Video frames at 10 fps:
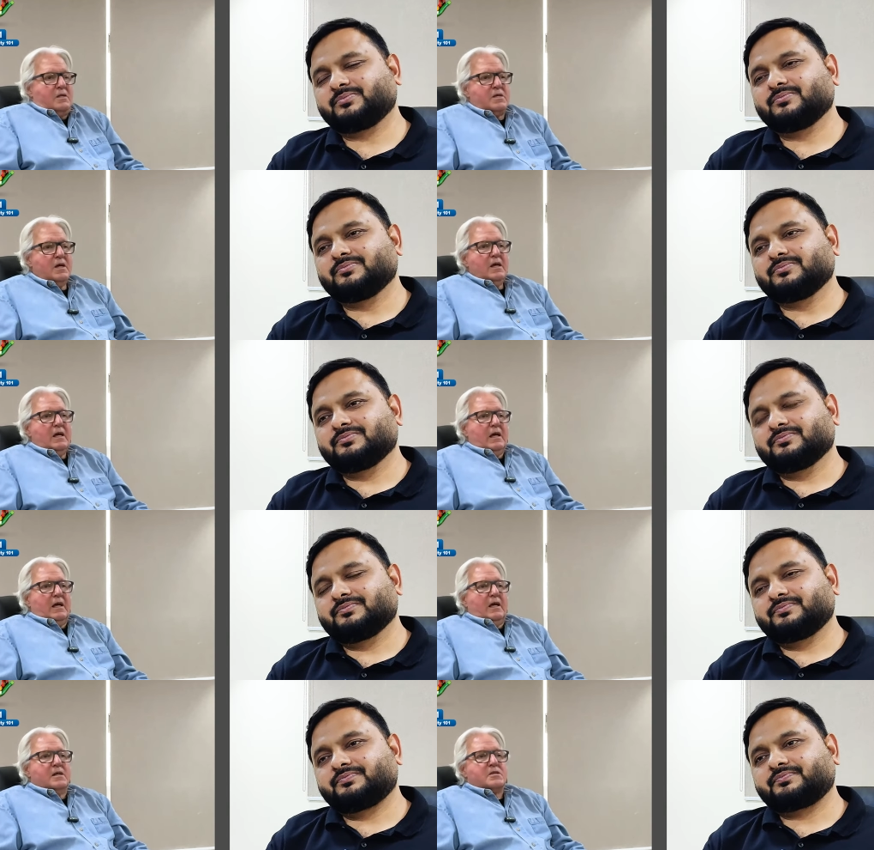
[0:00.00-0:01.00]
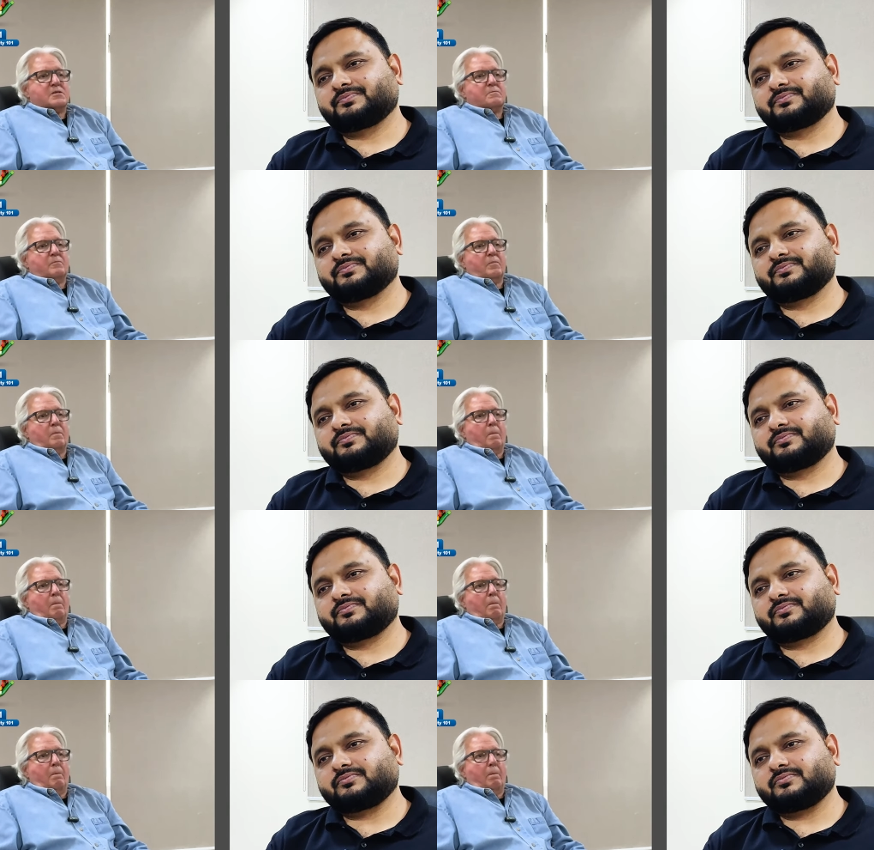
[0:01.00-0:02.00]
Speaker 1: it's it's
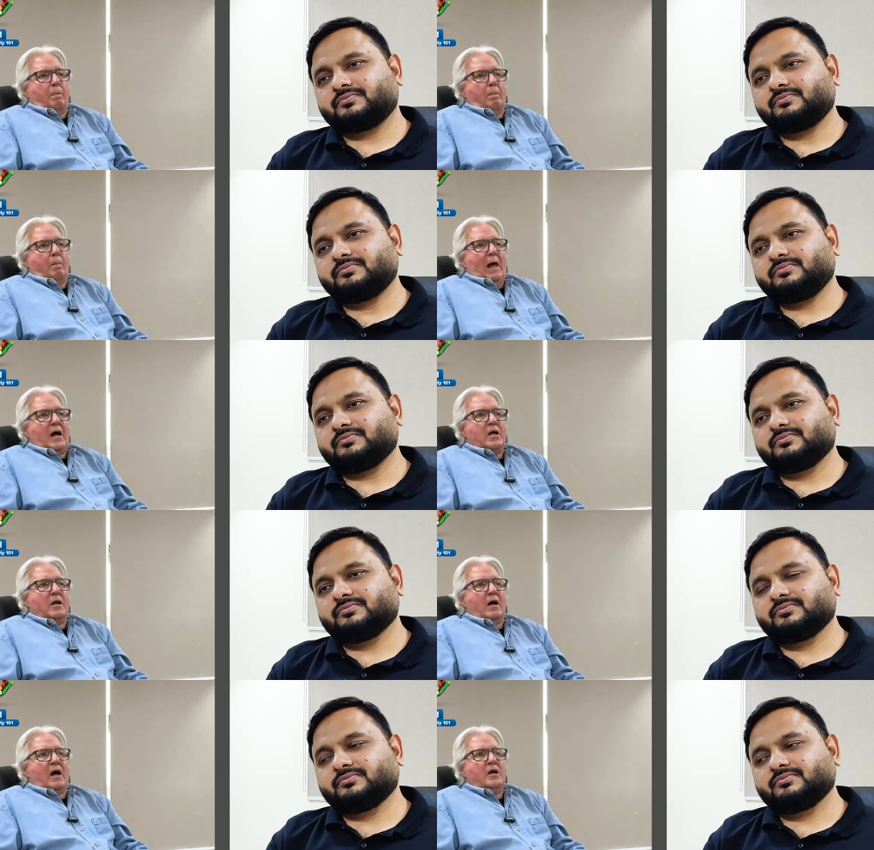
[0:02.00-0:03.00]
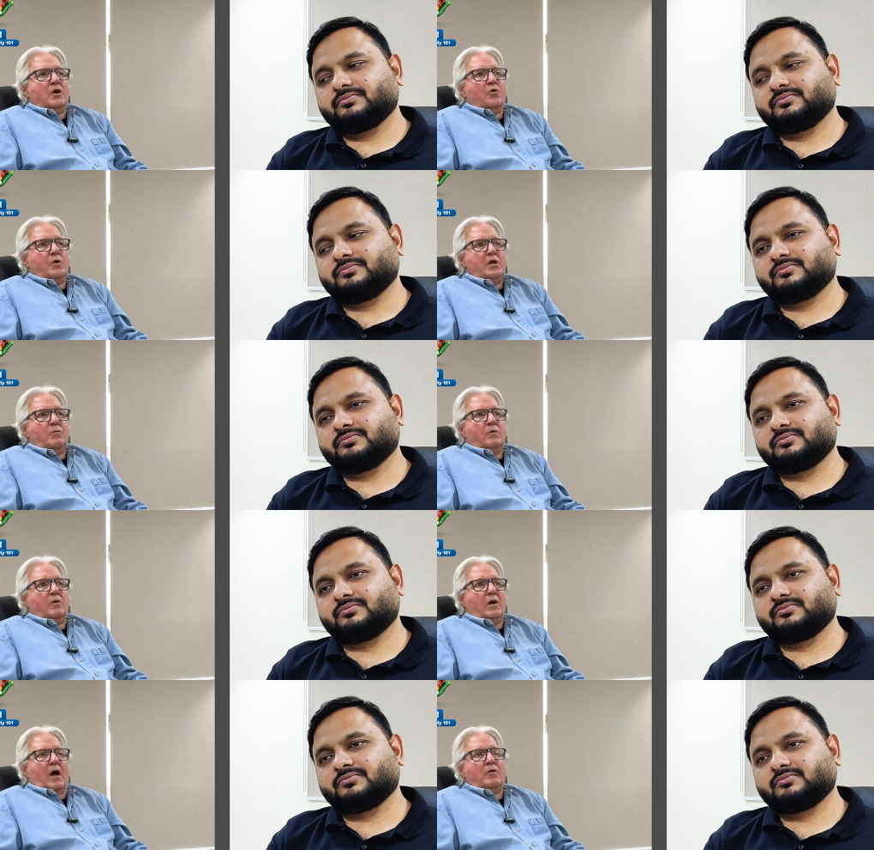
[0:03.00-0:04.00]
I, I agree.
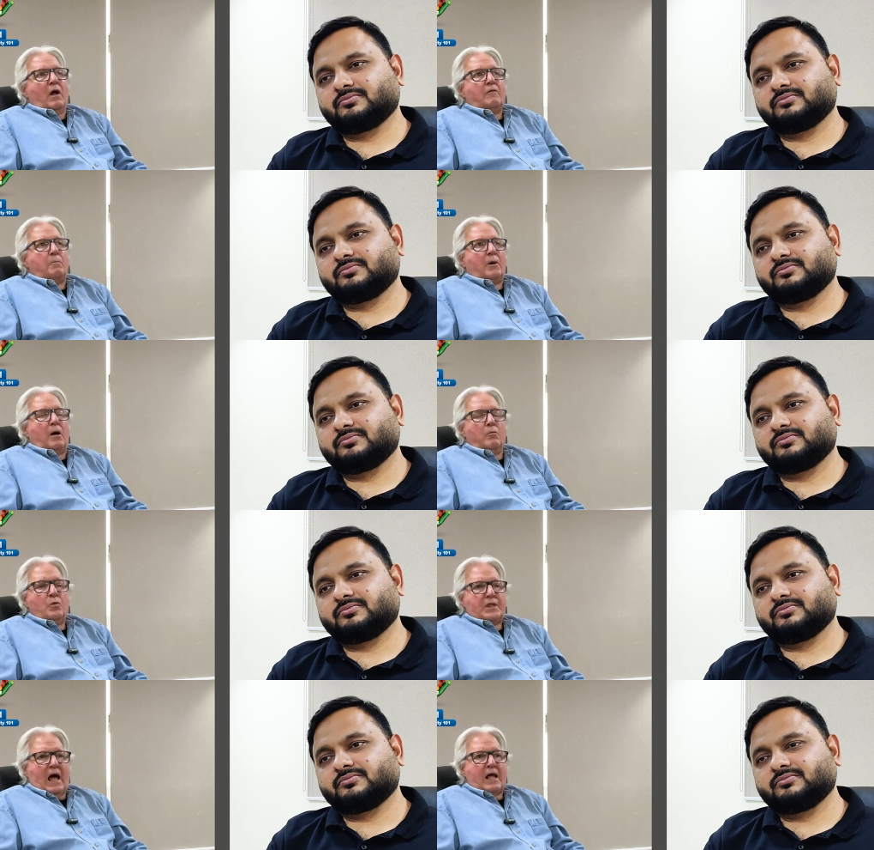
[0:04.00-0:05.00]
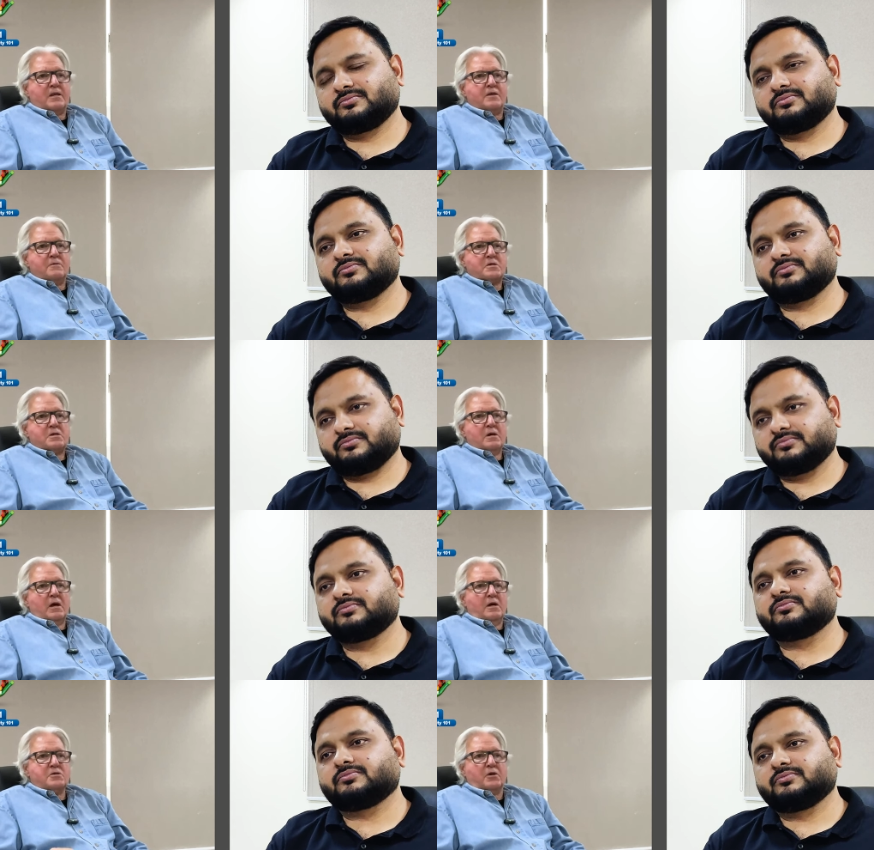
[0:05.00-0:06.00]
I don't have a problem with additives
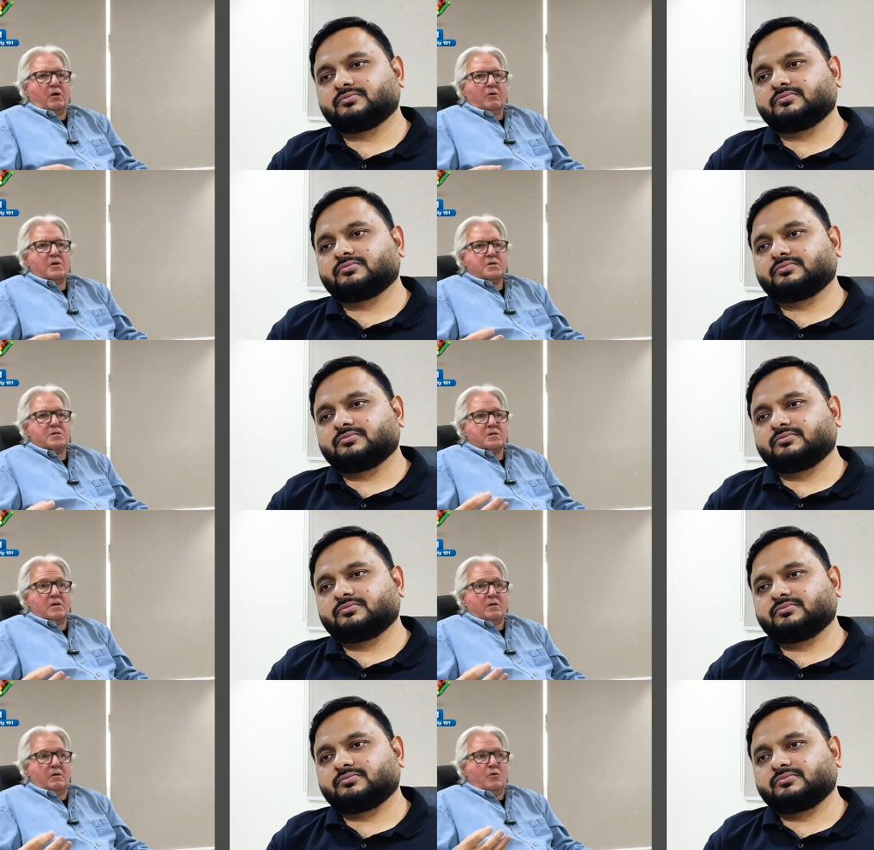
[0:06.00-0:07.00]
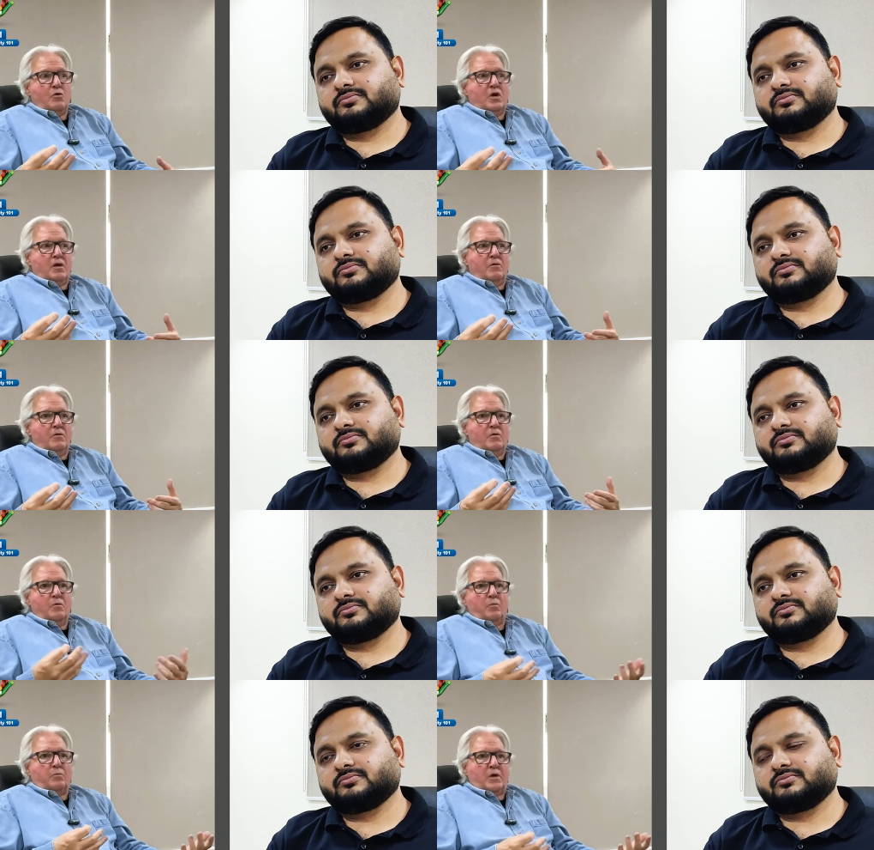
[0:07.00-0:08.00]
as long as you
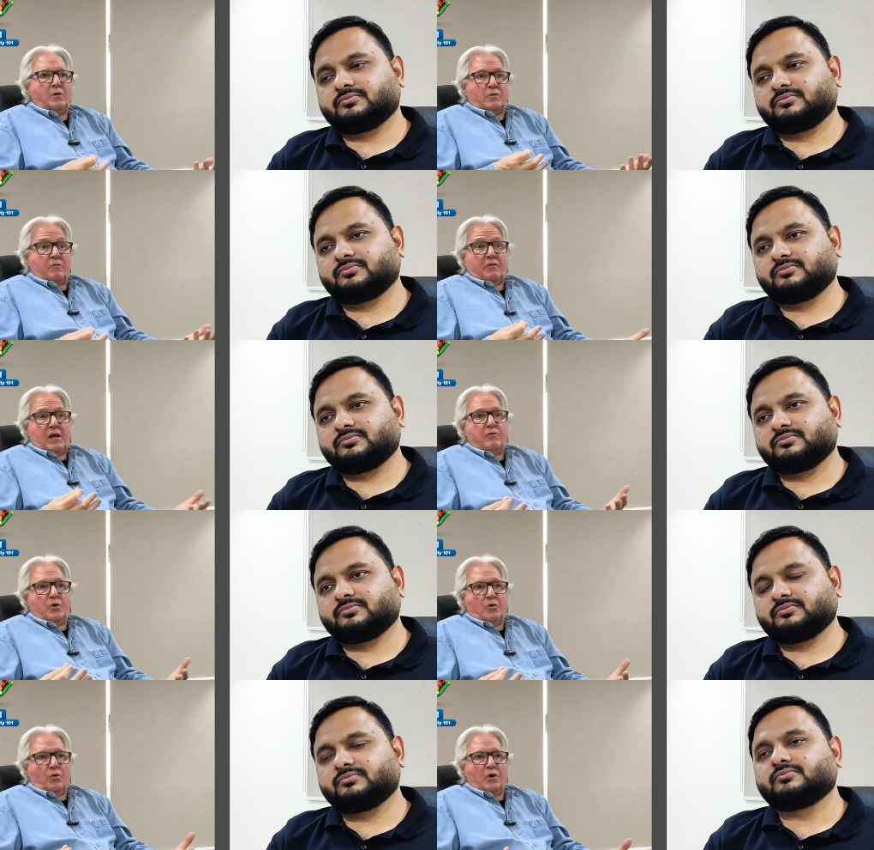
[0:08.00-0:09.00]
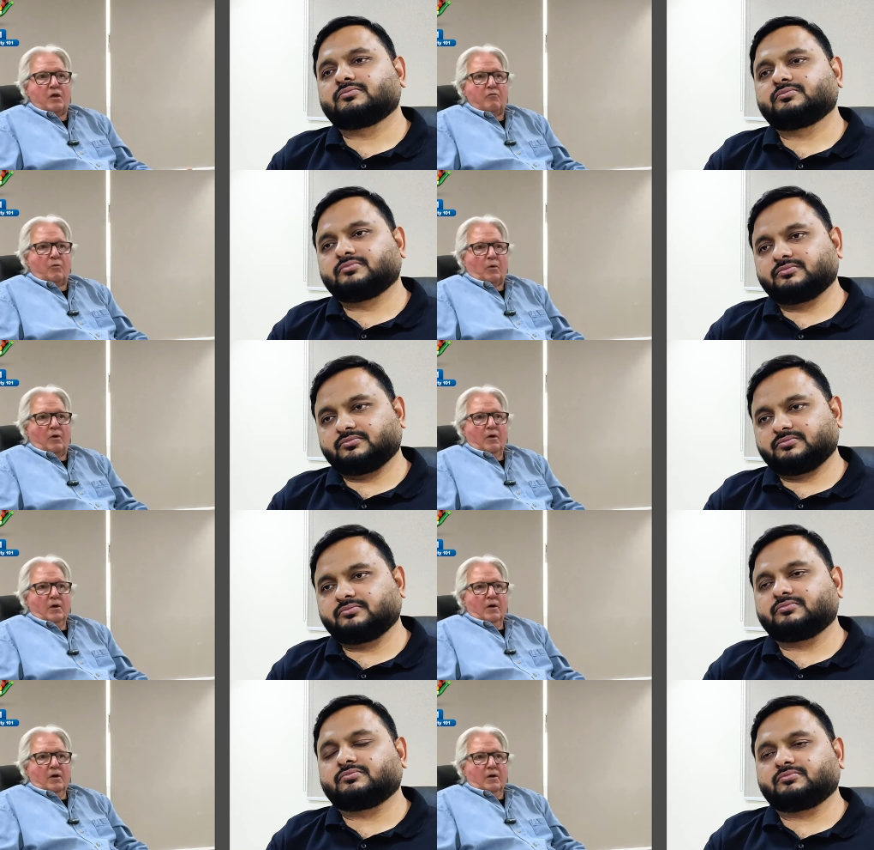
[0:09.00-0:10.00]
you get the flavor you're looking for. Mm
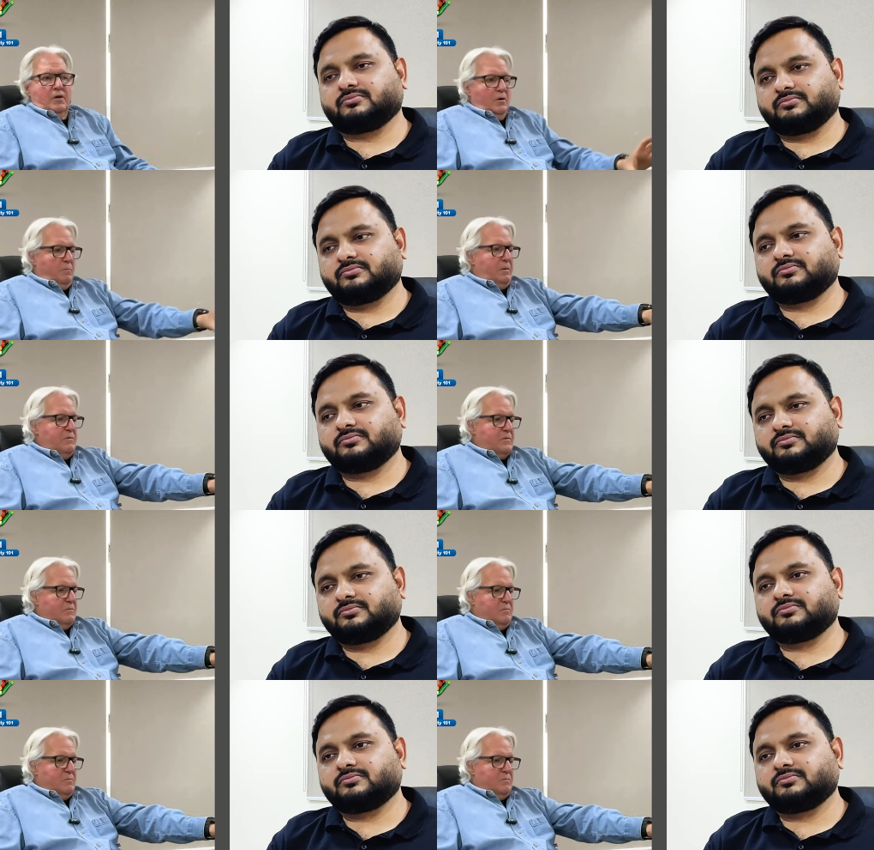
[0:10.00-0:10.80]
-hmm, mm -hmm. You know, beef